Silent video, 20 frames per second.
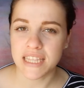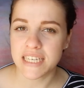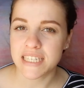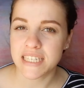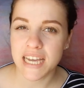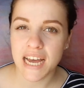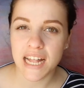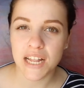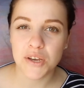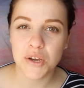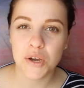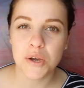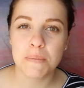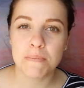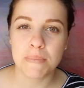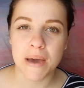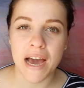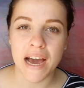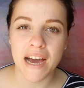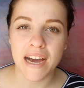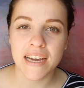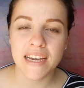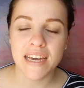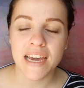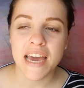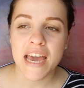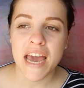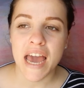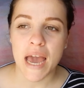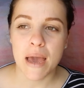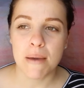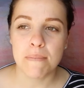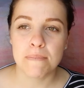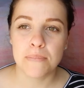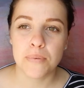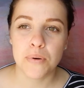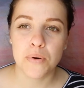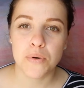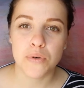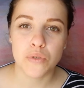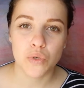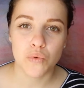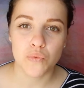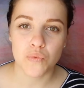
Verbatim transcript: this calico bag and put